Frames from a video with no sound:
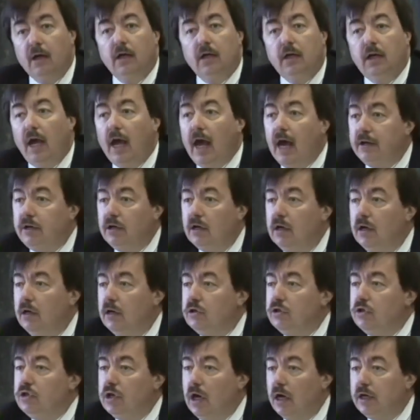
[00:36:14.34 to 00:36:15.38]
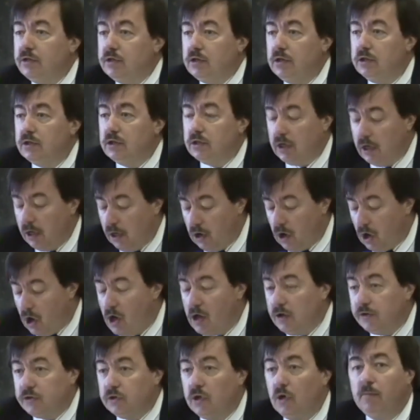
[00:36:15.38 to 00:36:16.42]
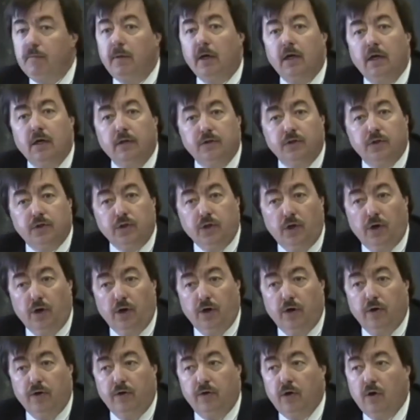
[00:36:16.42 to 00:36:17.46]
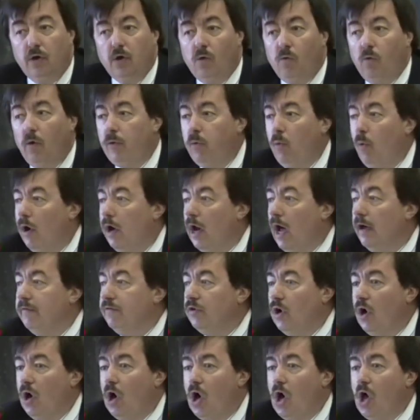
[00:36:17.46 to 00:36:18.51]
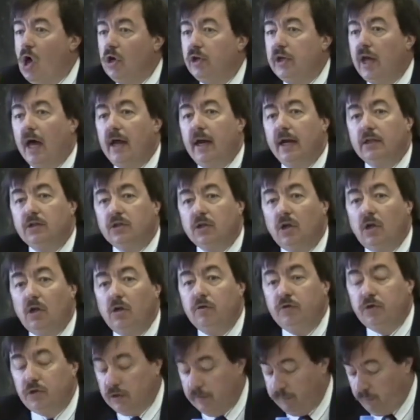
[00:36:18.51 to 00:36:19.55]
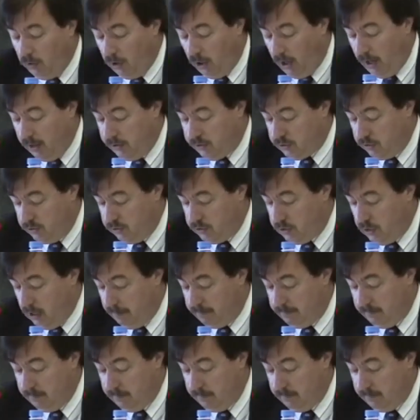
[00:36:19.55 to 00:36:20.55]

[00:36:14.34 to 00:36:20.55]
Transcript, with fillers: Yet, justice can also be concerned with what I've called an exclusive relationship.